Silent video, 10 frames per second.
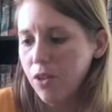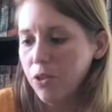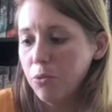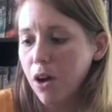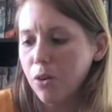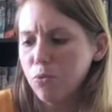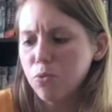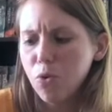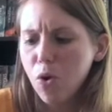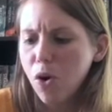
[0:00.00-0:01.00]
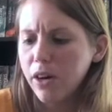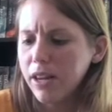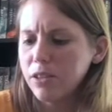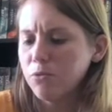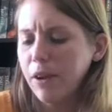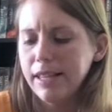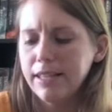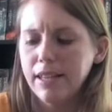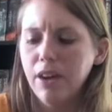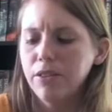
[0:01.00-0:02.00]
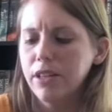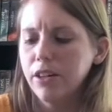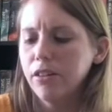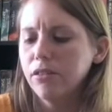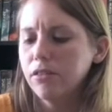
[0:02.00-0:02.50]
The water roared as it raced downhill.